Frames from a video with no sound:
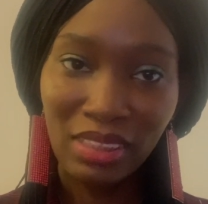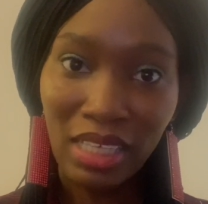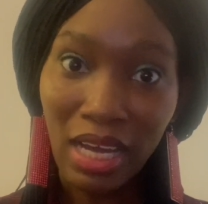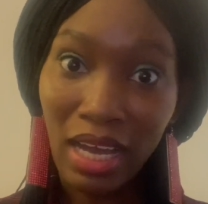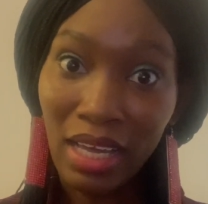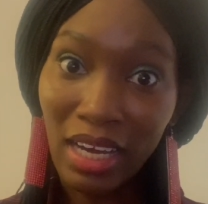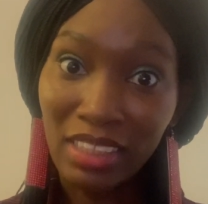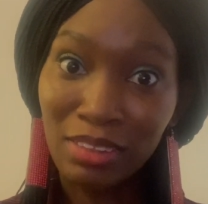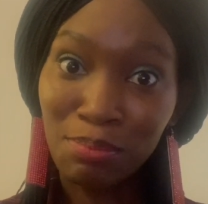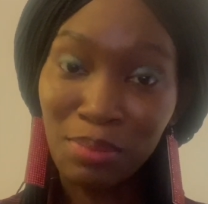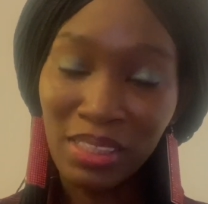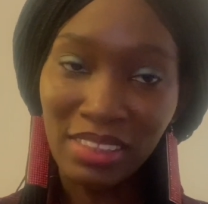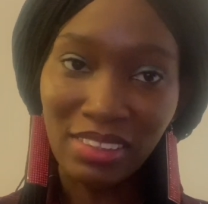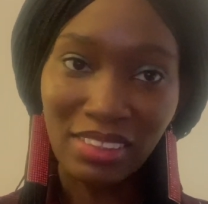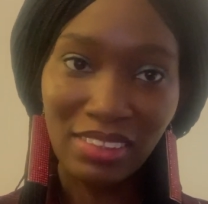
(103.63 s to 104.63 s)
I had
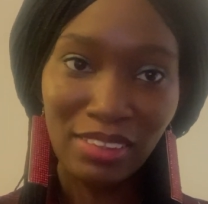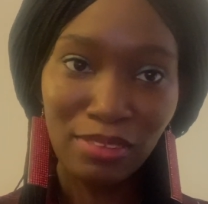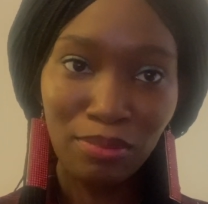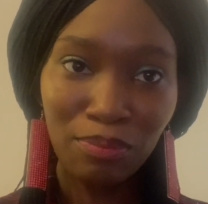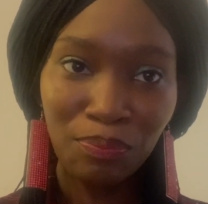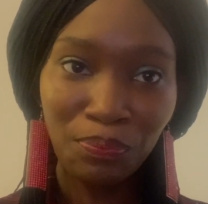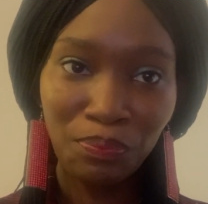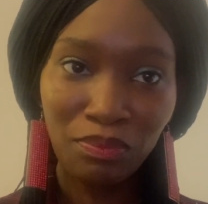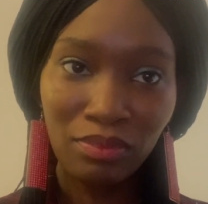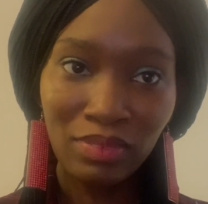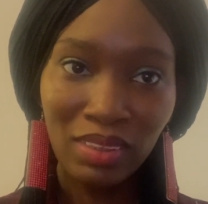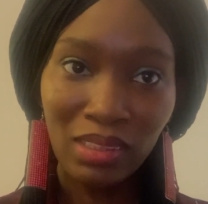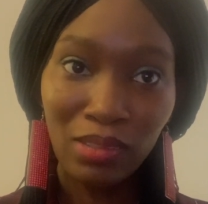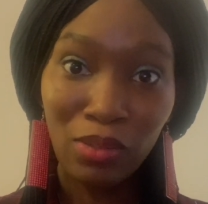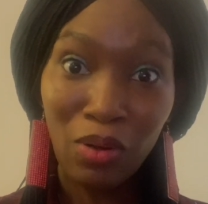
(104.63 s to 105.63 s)
peace.
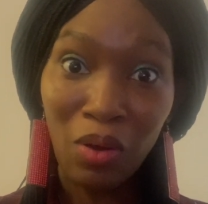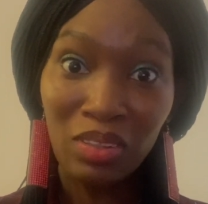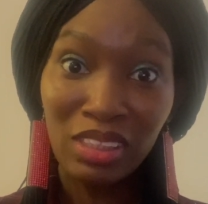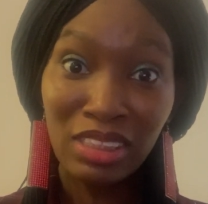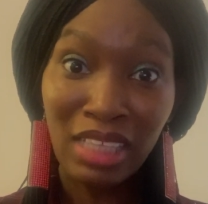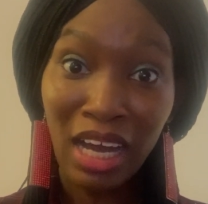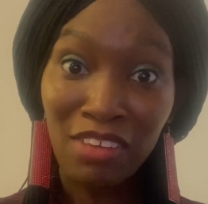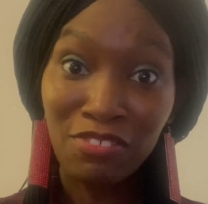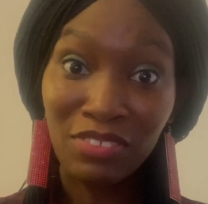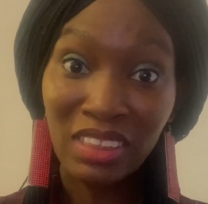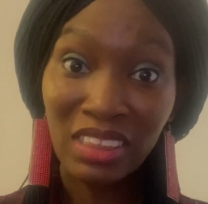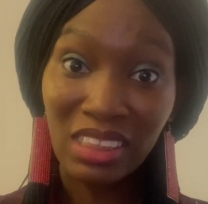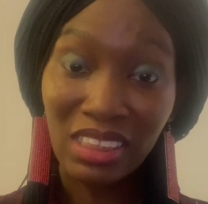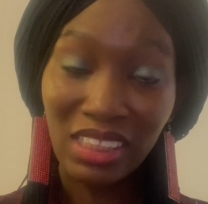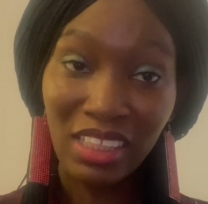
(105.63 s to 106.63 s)
God is our
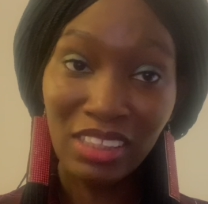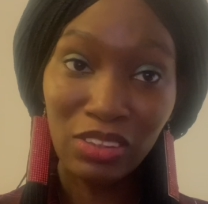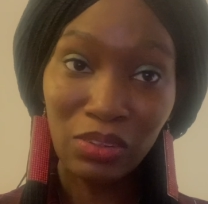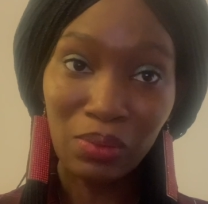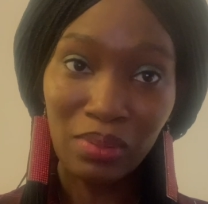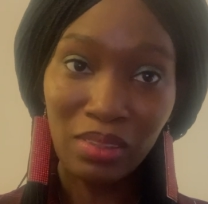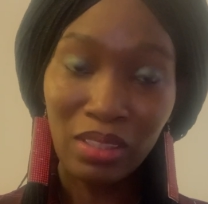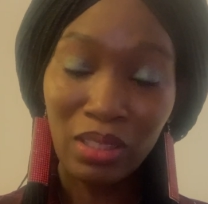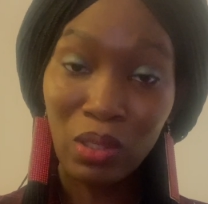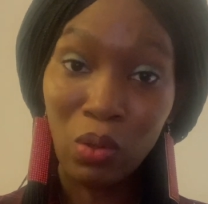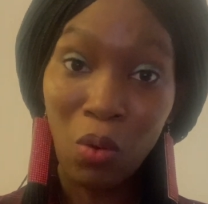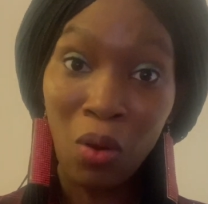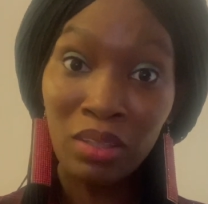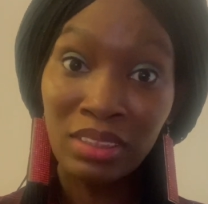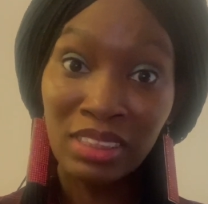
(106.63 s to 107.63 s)
vindicator.
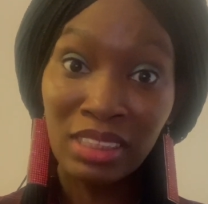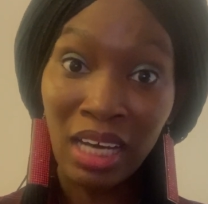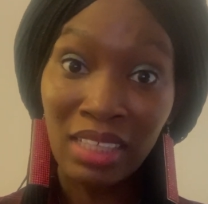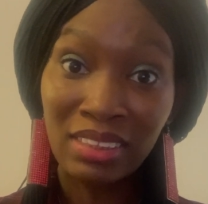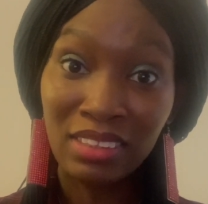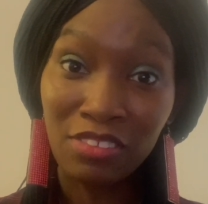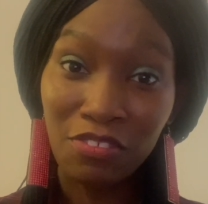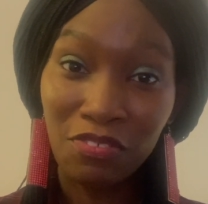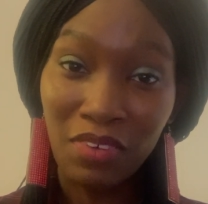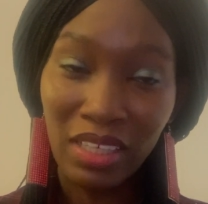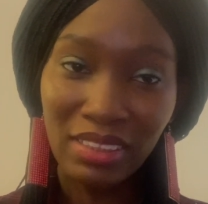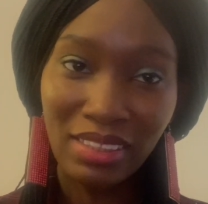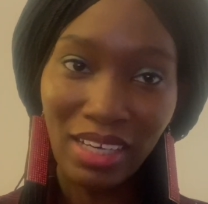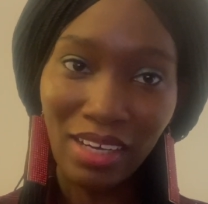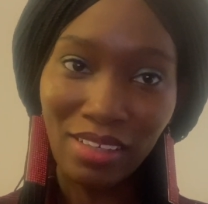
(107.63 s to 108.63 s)
God is our
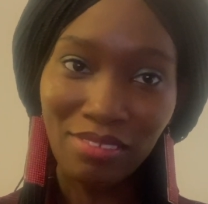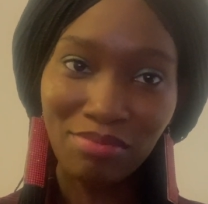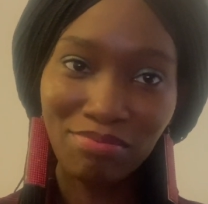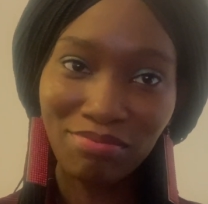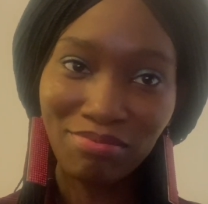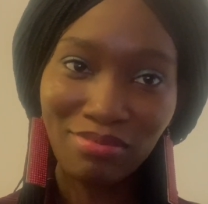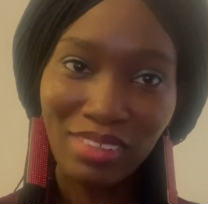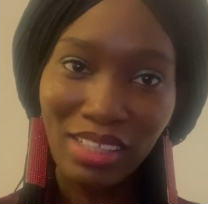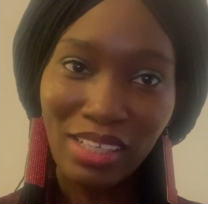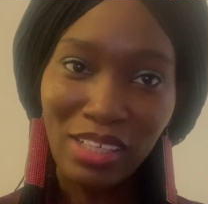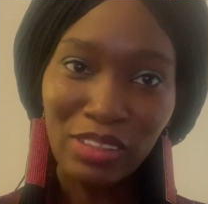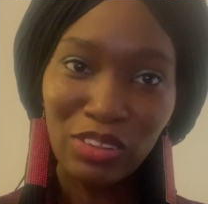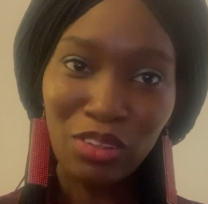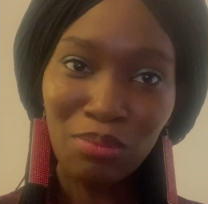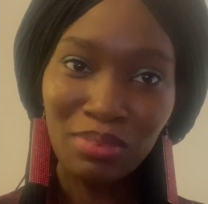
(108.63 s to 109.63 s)
defender.
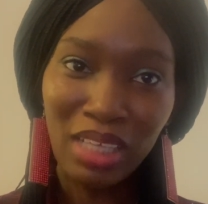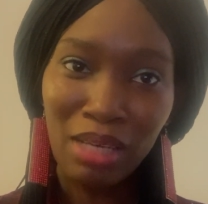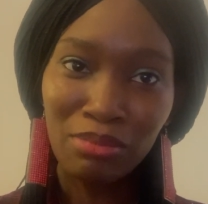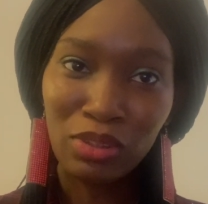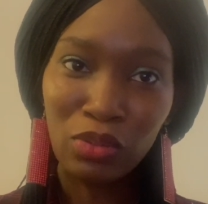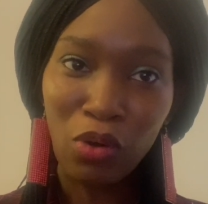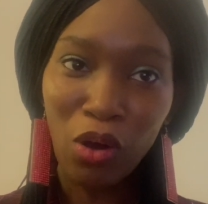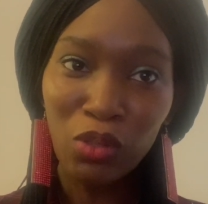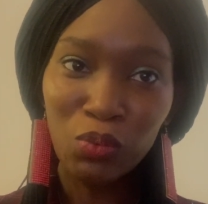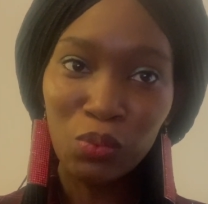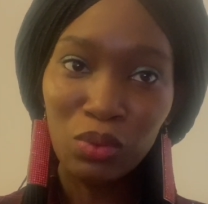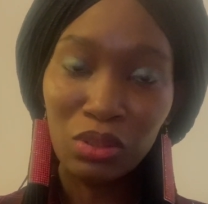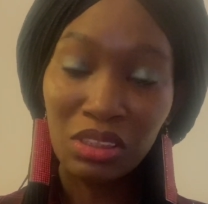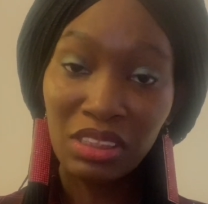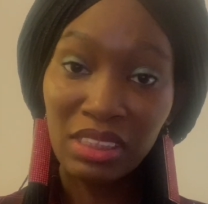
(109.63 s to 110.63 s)
Sometimes God
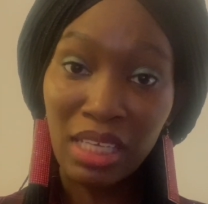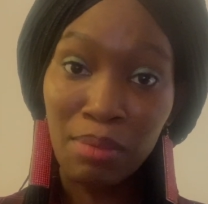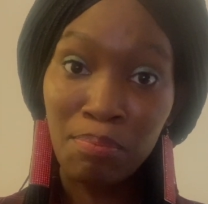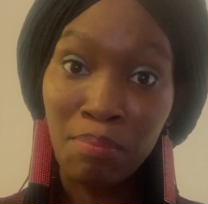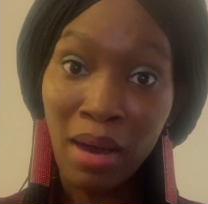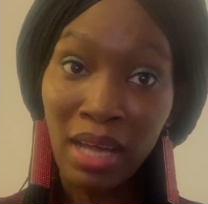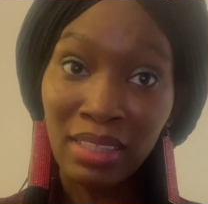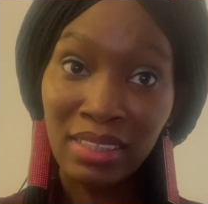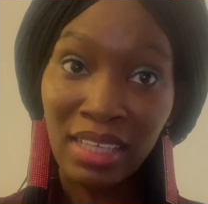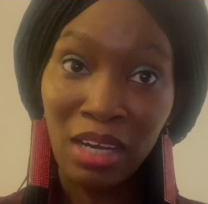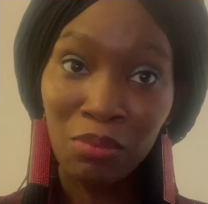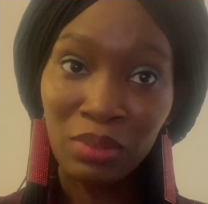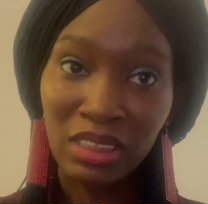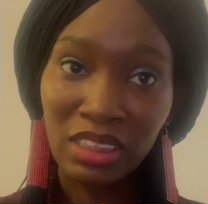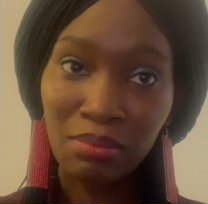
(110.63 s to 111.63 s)
would say, partner
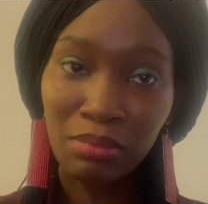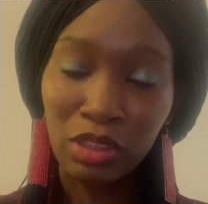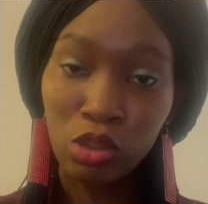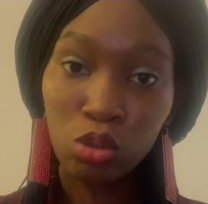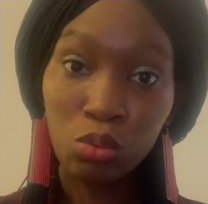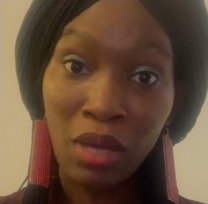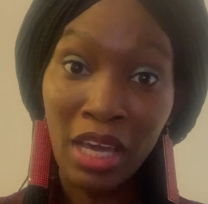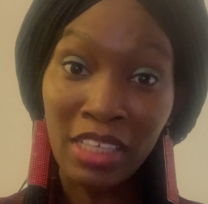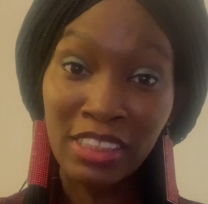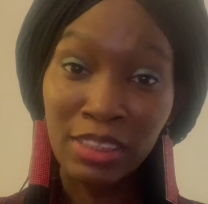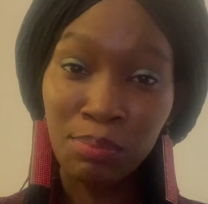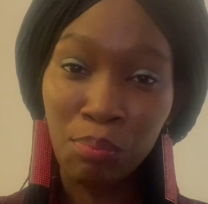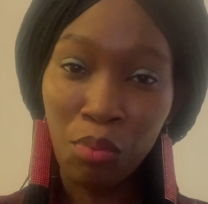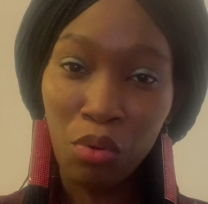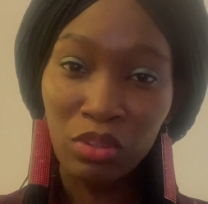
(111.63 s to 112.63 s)
with me to
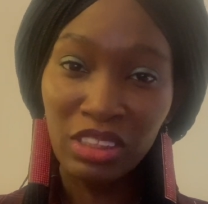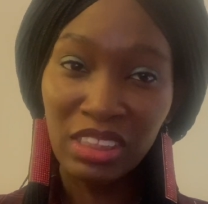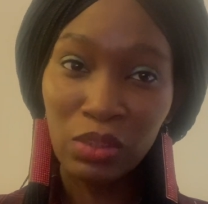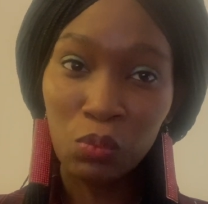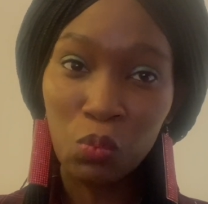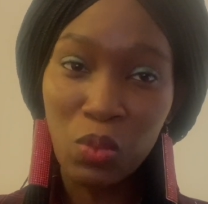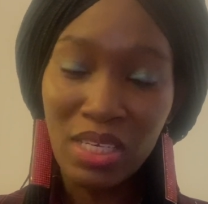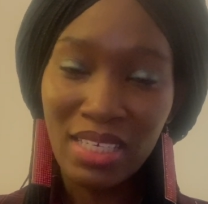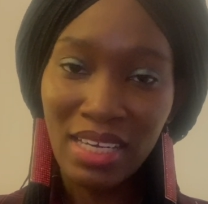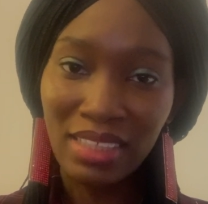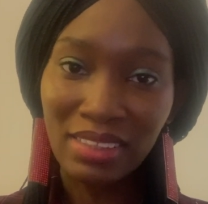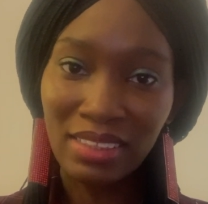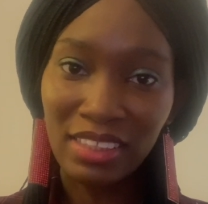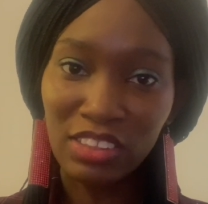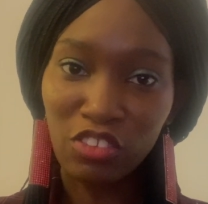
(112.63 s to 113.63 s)
expose the
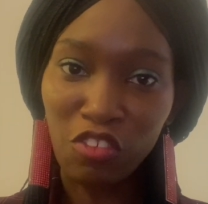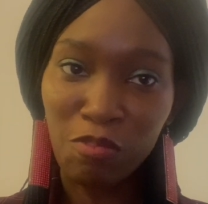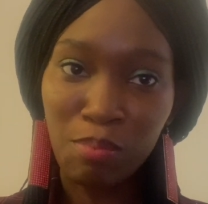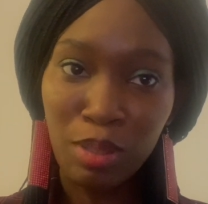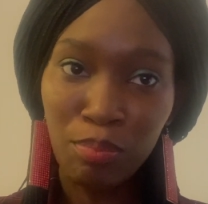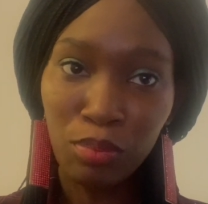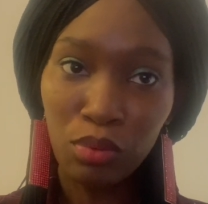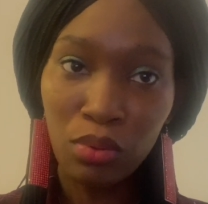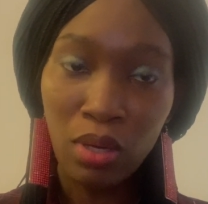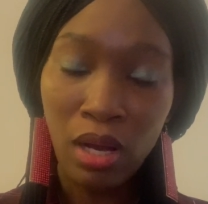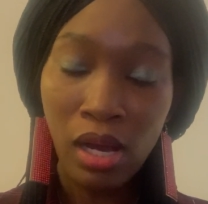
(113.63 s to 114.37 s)
wickedness of people.